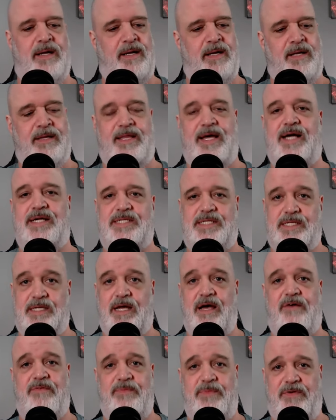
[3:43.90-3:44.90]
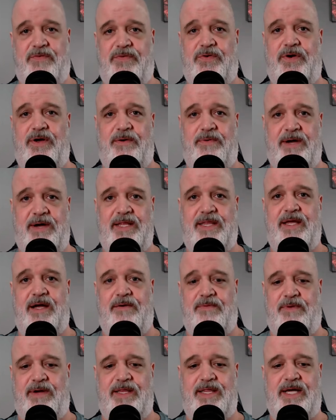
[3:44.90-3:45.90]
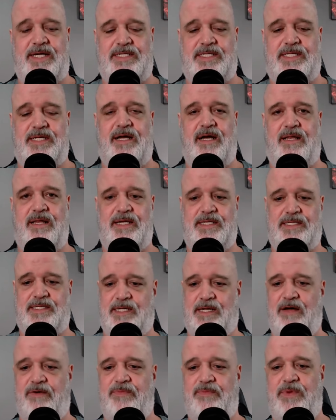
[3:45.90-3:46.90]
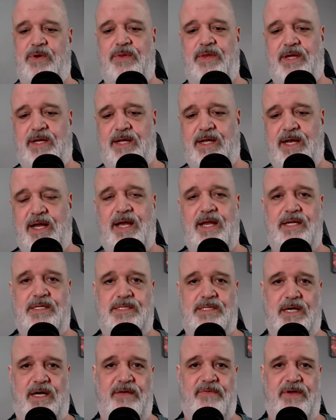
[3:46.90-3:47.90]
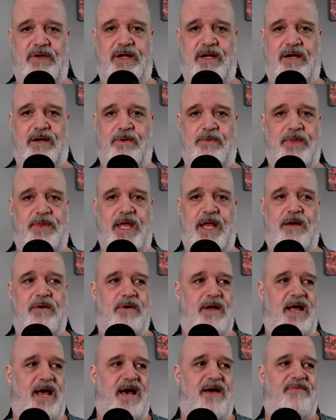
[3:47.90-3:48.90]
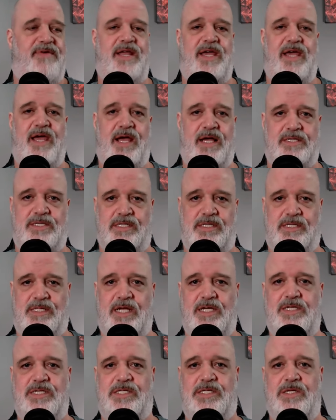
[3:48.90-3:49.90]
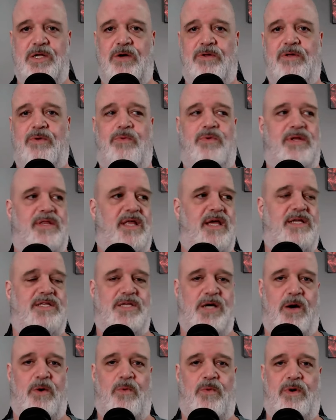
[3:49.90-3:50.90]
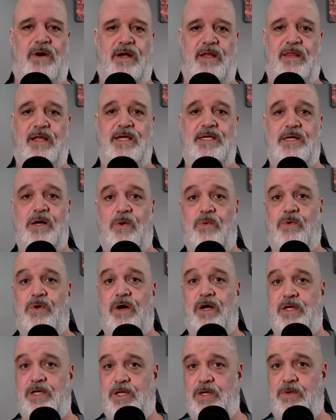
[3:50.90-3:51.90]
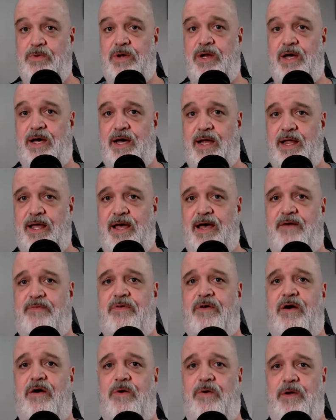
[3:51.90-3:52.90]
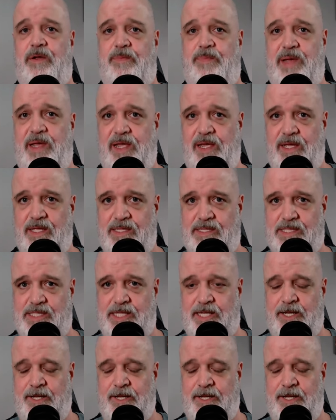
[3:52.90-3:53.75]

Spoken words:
That's the government for you right there, right? That's the government that Canadians are living under, where they don't have any answers. They just know that what they don't want, and they don't want you and I to have our own opinions.